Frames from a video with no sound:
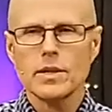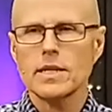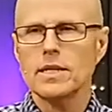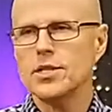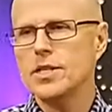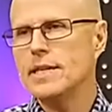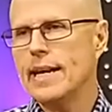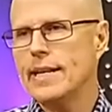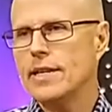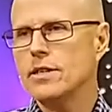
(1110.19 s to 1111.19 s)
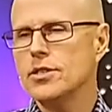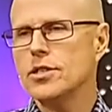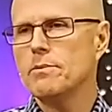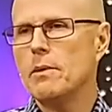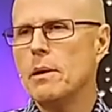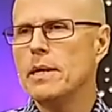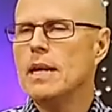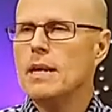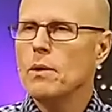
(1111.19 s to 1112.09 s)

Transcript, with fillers: We're going to see that here in just a moment.